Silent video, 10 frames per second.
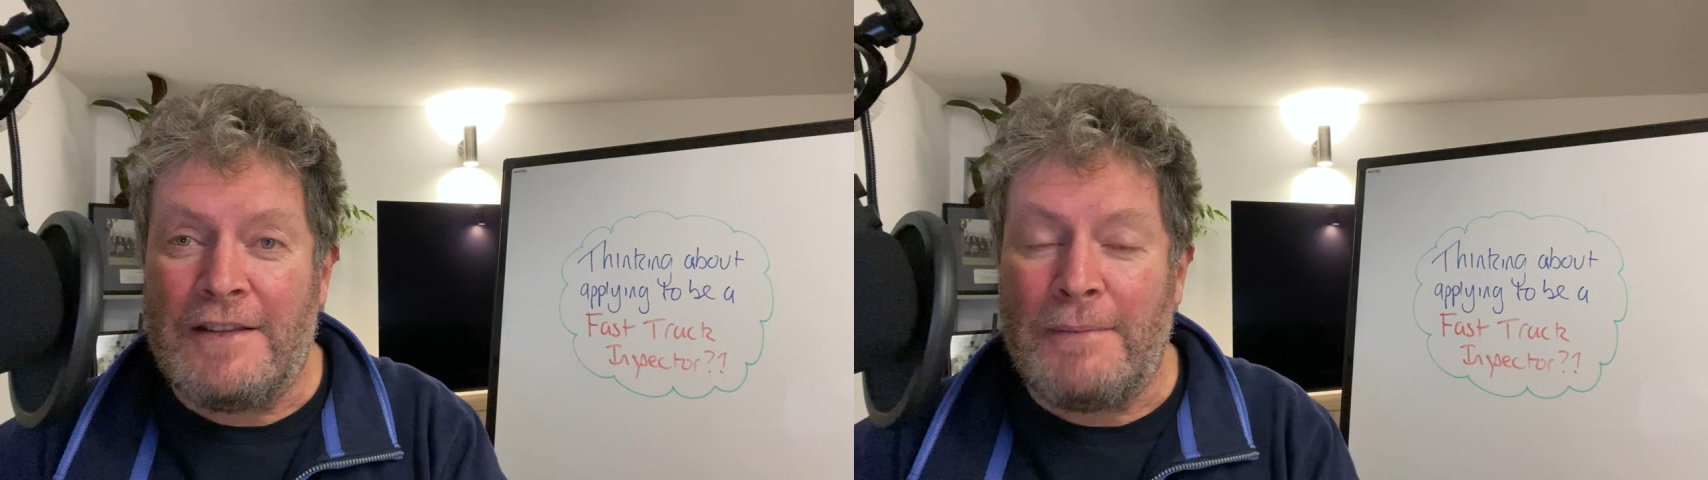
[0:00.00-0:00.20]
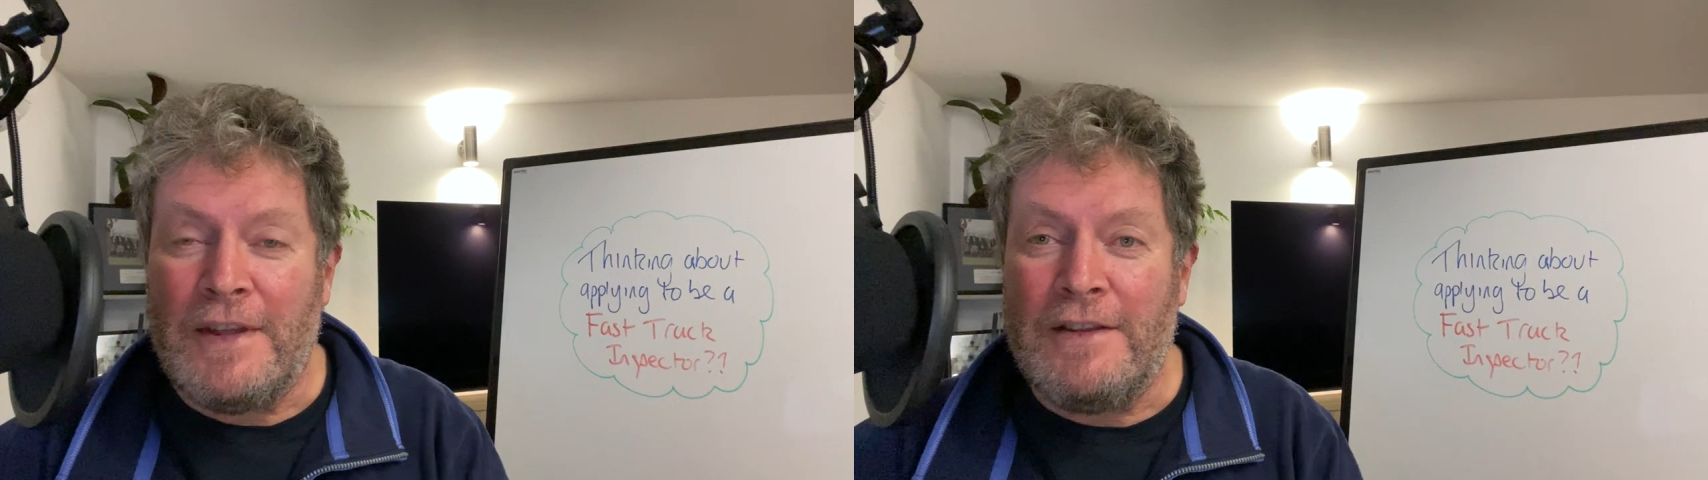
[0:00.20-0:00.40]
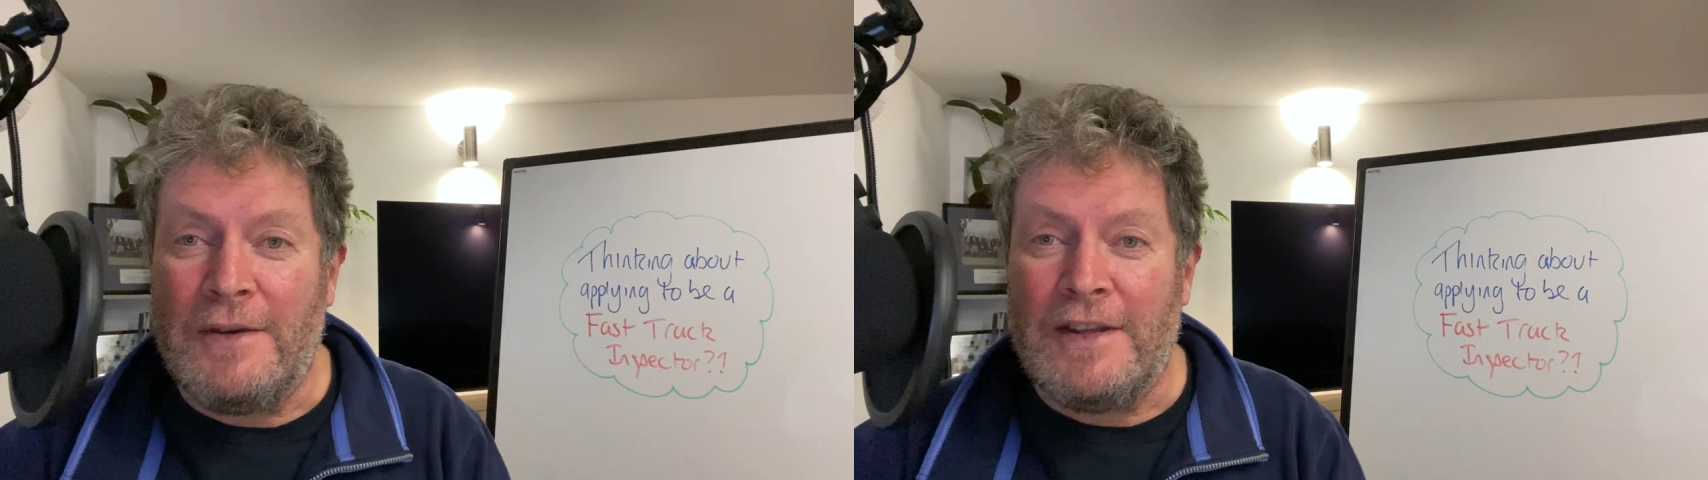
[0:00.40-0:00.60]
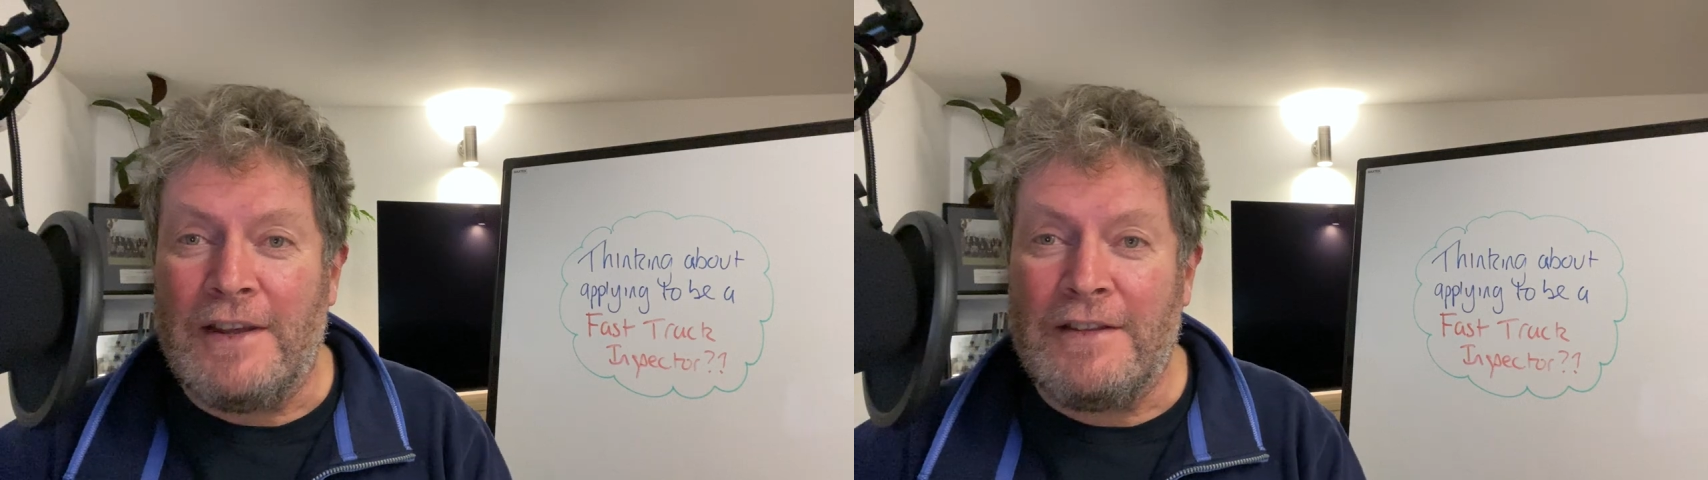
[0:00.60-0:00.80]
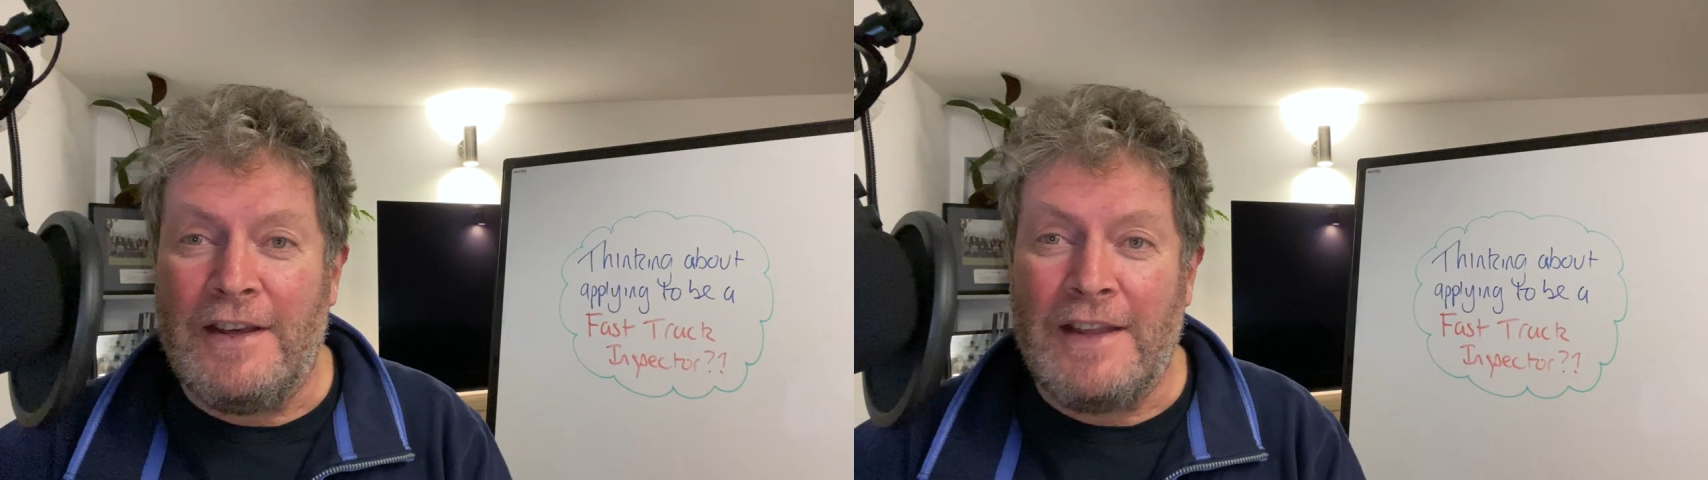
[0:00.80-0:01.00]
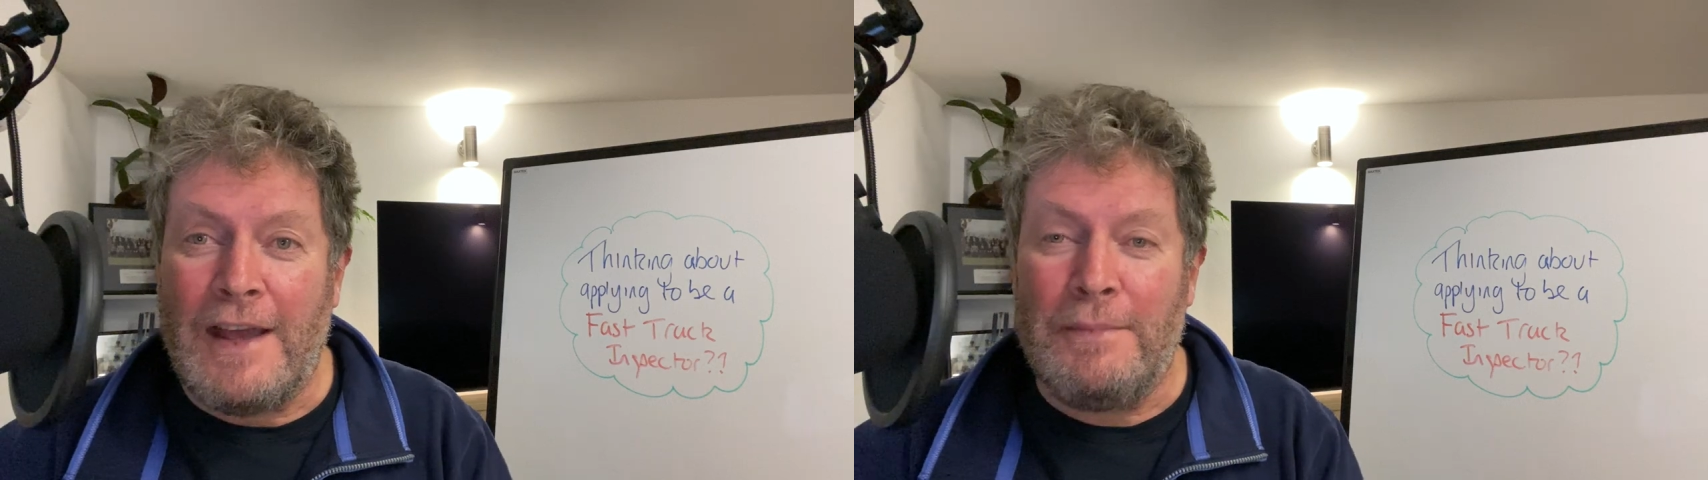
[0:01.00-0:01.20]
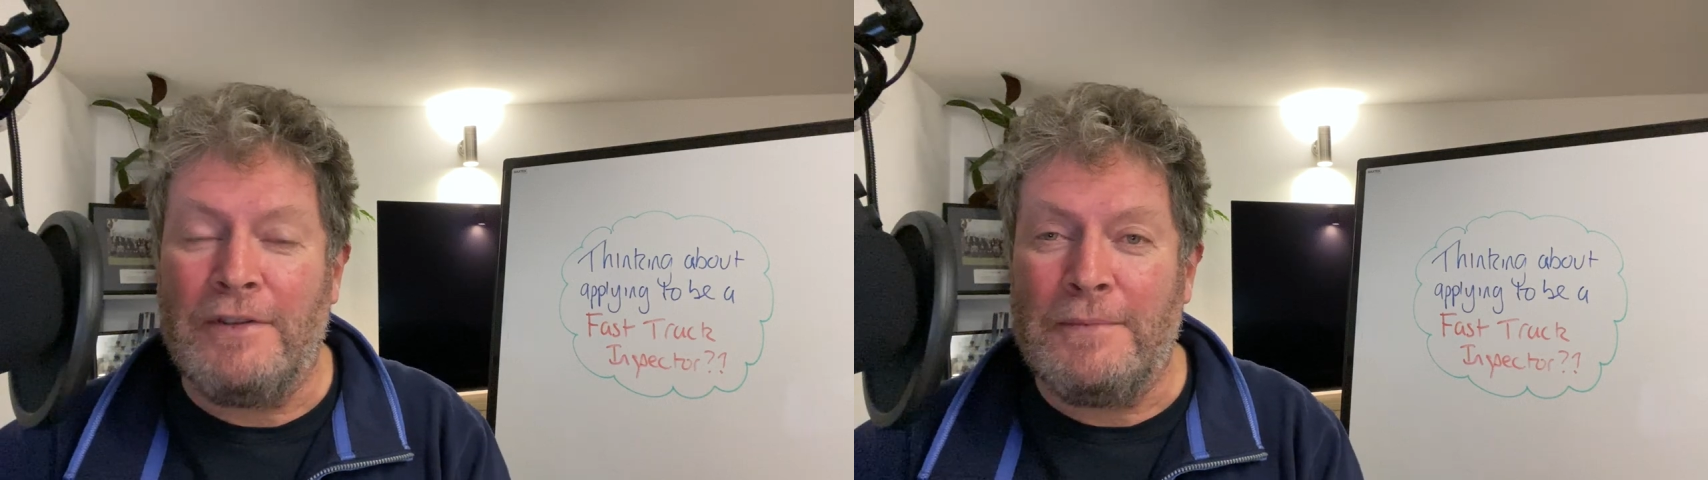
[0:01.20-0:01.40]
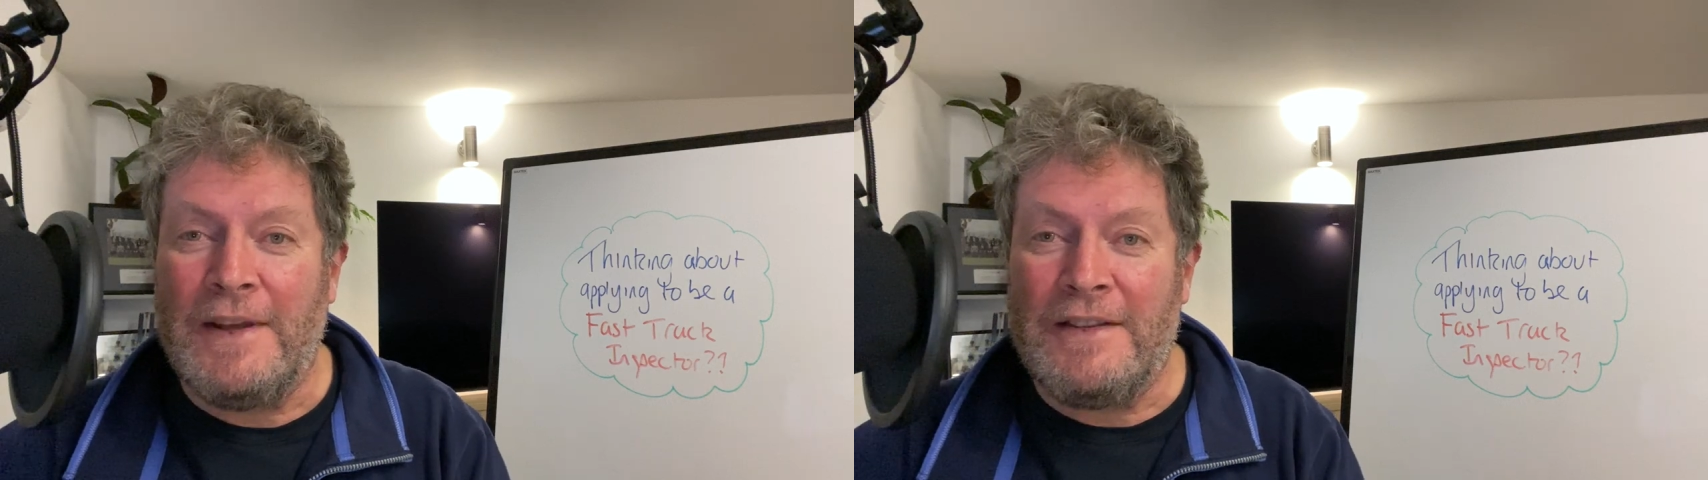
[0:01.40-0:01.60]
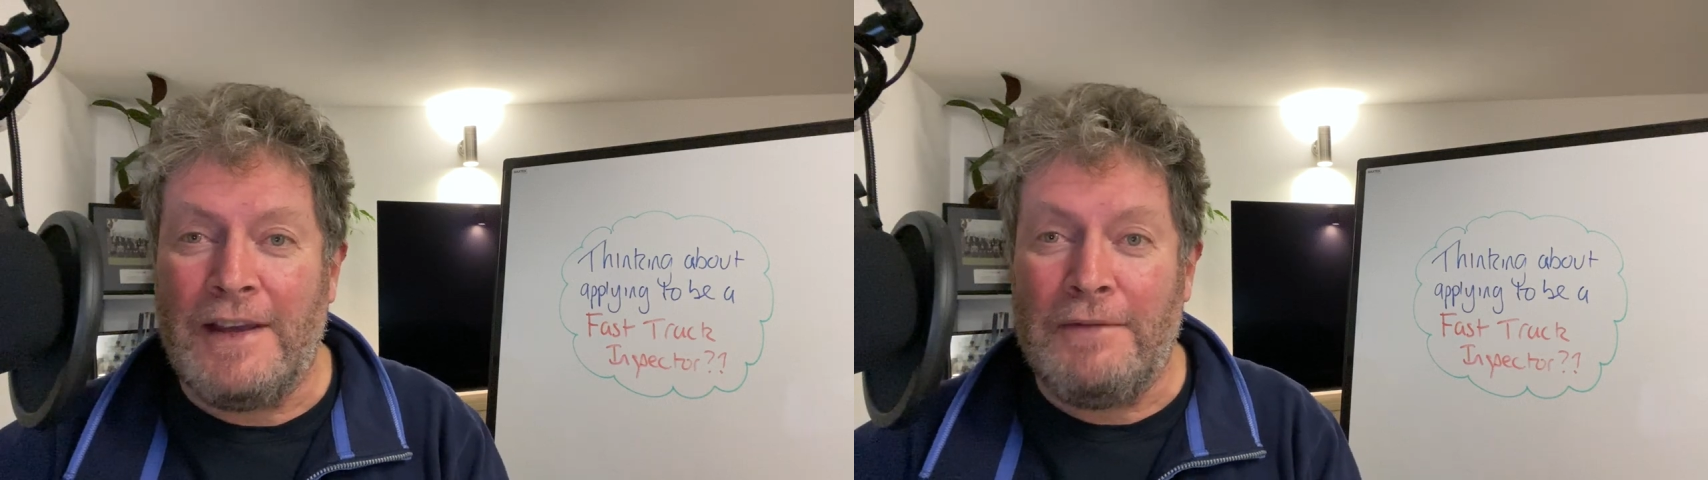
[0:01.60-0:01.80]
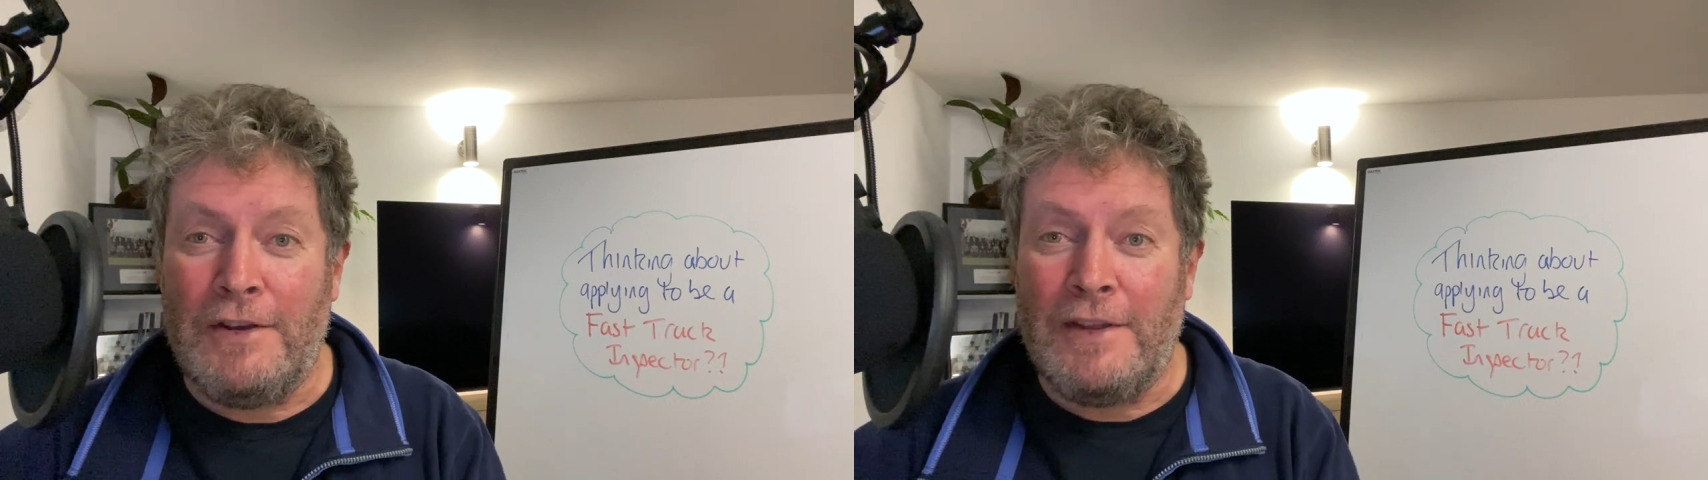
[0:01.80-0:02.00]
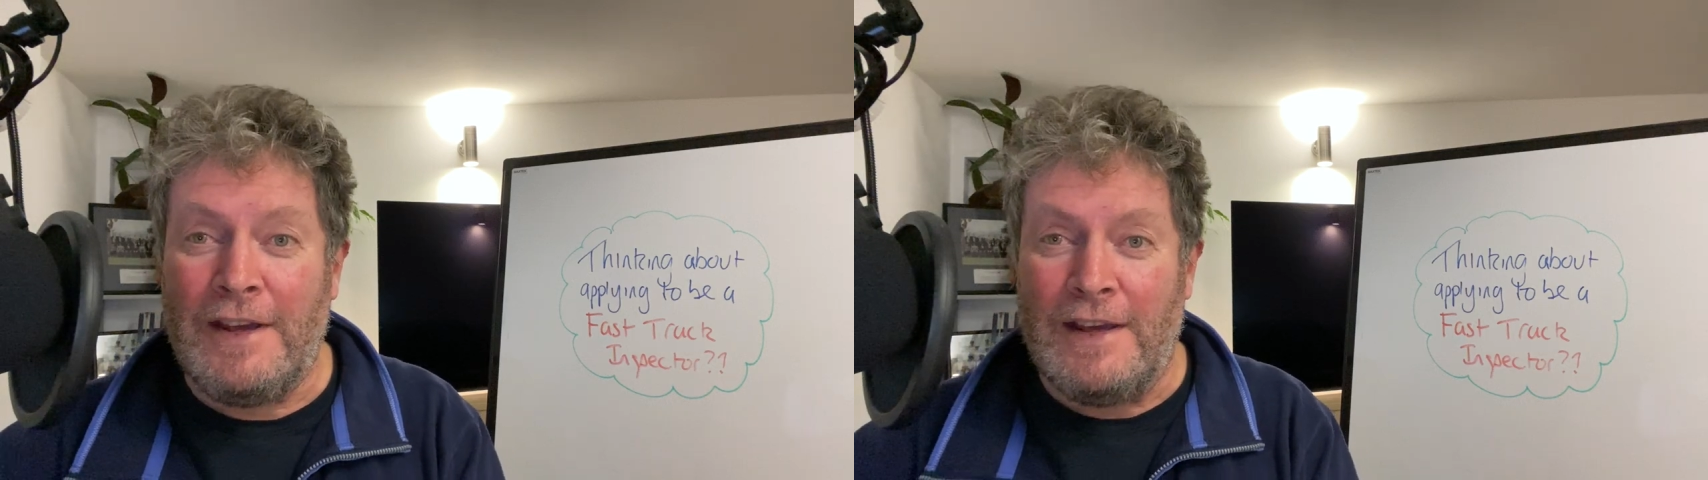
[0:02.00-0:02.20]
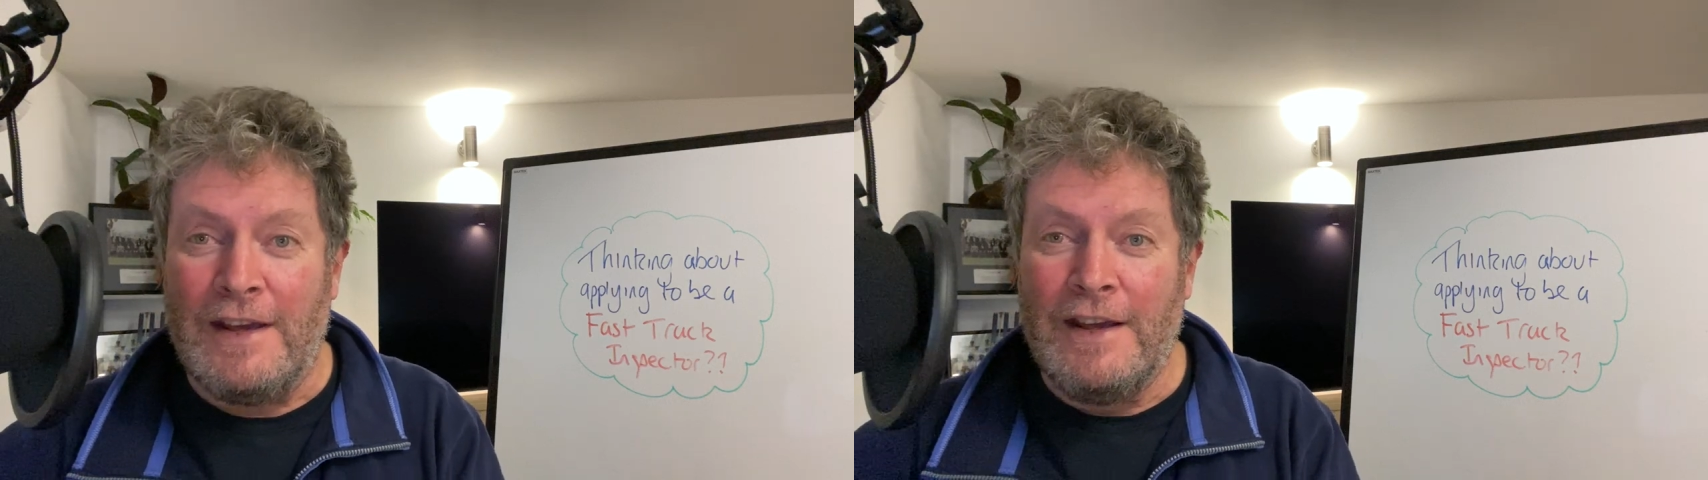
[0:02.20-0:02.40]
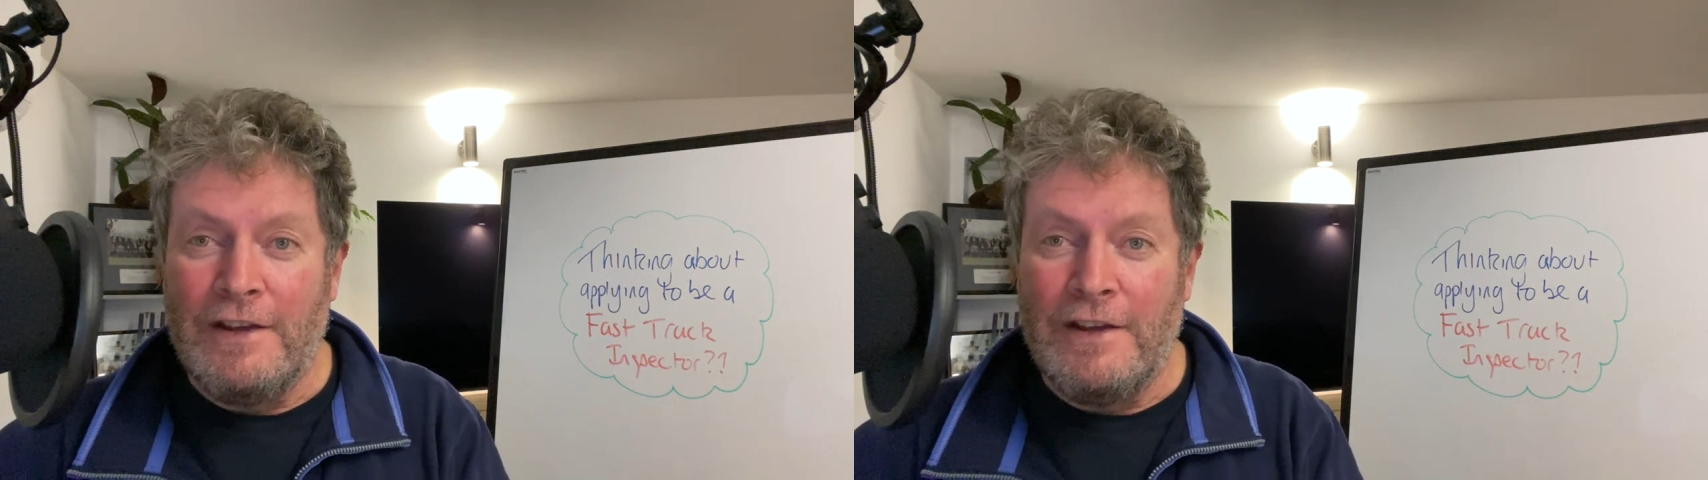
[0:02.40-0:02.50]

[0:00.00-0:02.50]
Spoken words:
I've been doing this that enables me to give you the